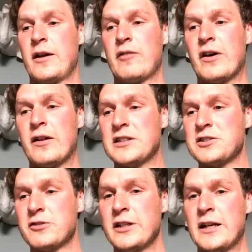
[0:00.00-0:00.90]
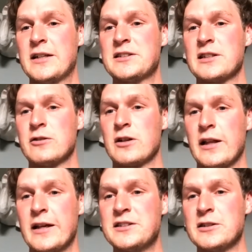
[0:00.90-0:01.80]
We found this really nice little
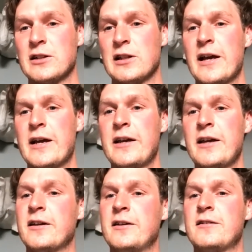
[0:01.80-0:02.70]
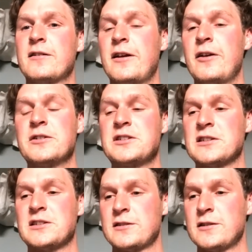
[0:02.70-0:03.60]
glacial lake, and it was
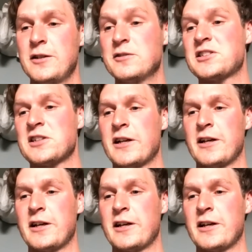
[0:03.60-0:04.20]
just it was stunning.